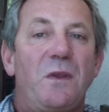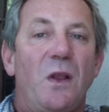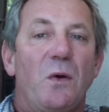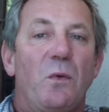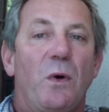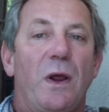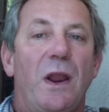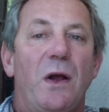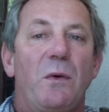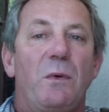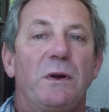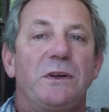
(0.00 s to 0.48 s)

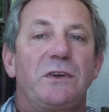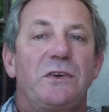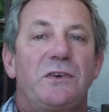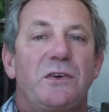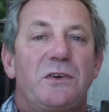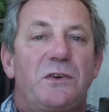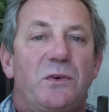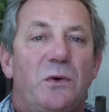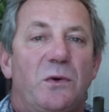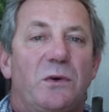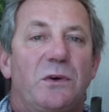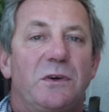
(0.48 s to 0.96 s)
what I wanted
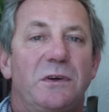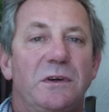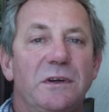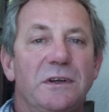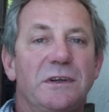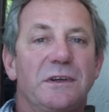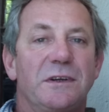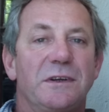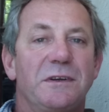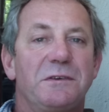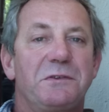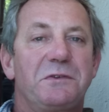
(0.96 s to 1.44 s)
to talk
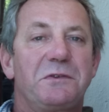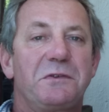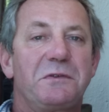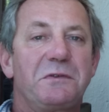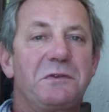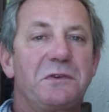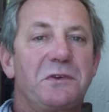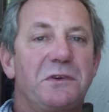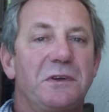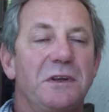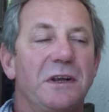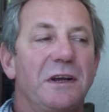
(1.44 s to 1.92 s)

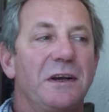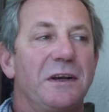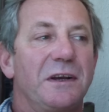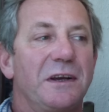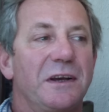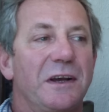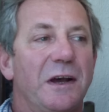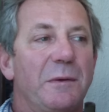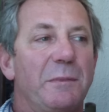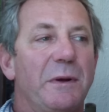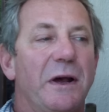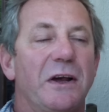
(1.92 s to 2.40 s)

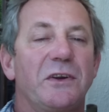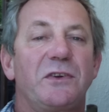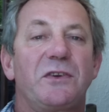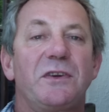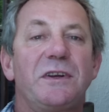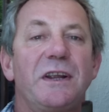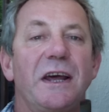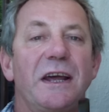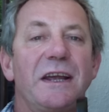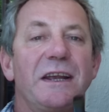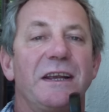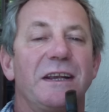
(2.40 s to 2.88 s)
about
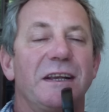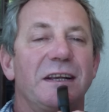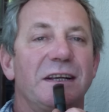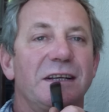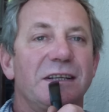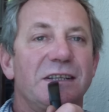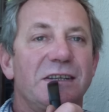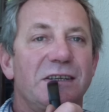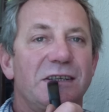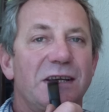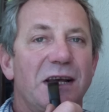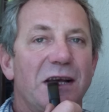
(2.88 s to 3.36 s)
today
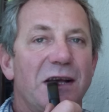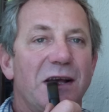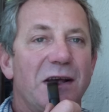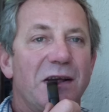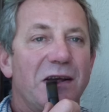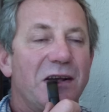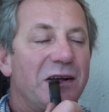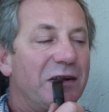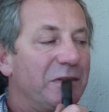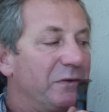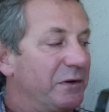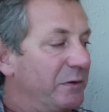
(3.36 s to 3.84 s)
is,
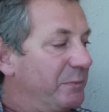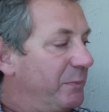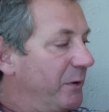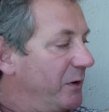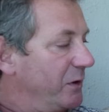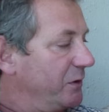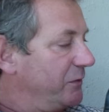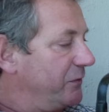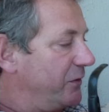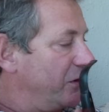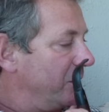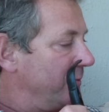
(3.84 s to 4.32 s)

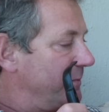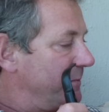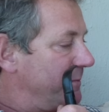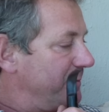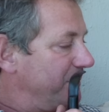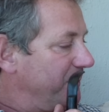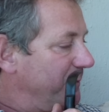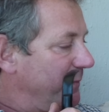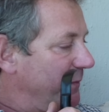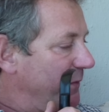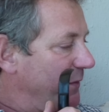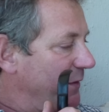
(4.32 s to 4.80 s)
apart from
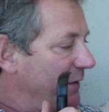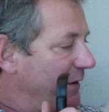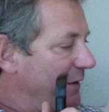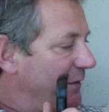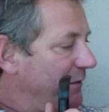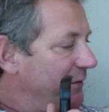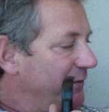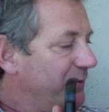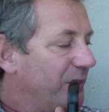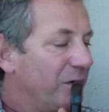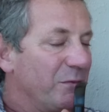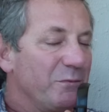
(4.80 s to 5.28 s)

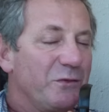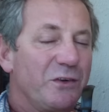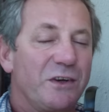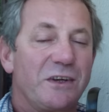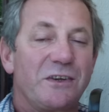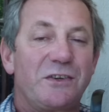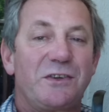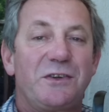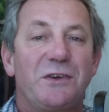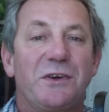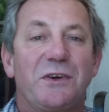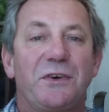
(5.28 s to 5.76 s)

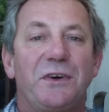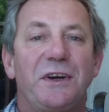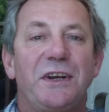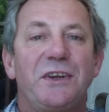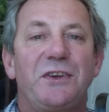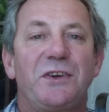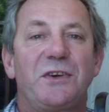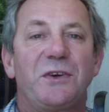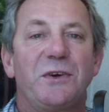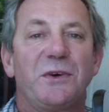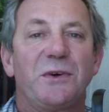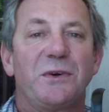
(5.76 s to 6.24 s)
just to
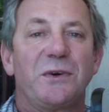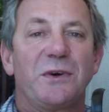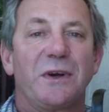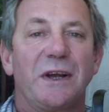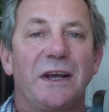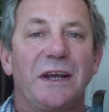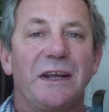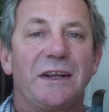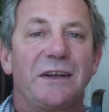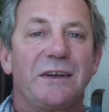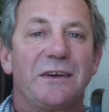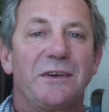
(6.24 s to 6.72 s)
greet you
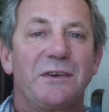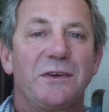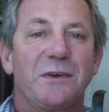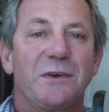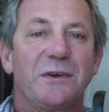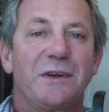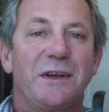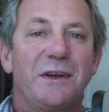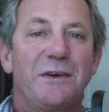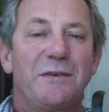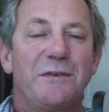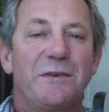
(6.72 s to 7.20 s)
and to
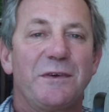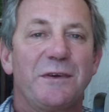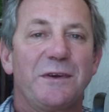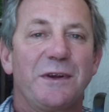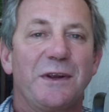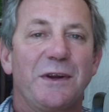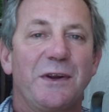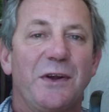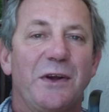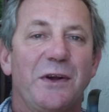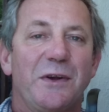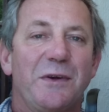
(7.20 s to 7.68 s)
give,
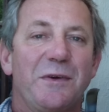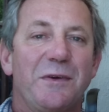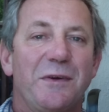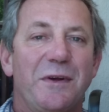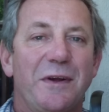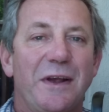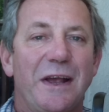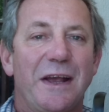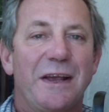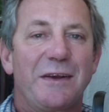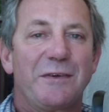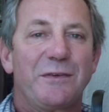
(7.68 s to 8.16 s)
you know,
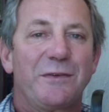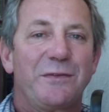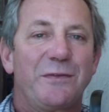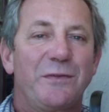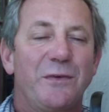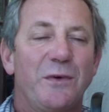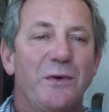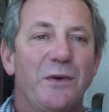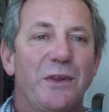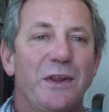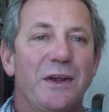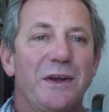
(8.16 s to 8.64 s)

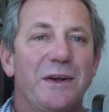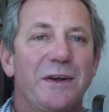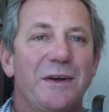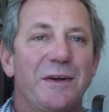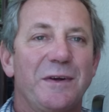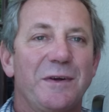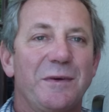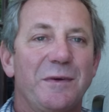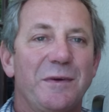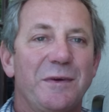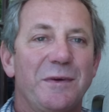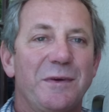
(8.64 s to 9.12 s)
for
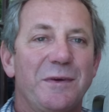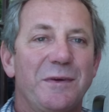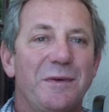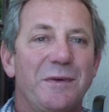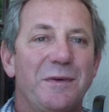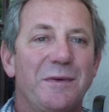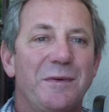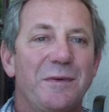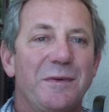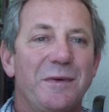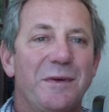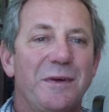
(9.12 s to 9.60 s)
the
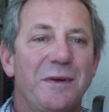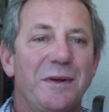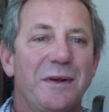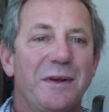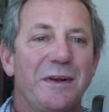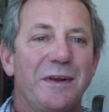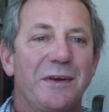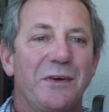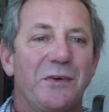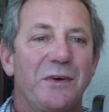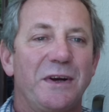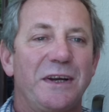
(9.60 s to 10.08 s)

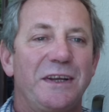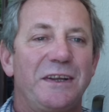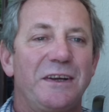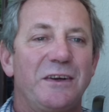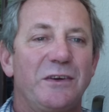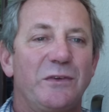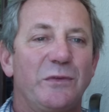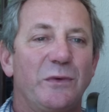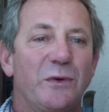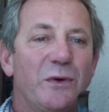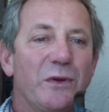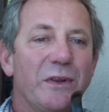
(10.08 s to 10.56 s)

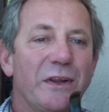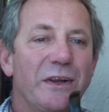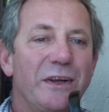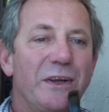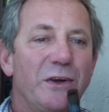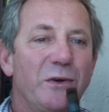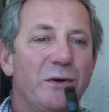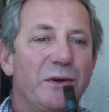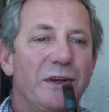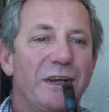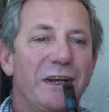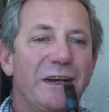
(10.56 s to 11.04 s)
greetings for the
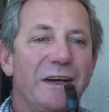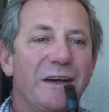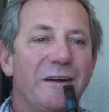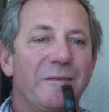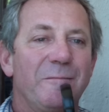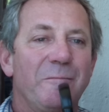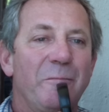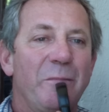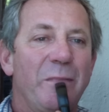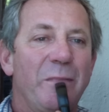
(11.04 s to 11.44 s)
new year,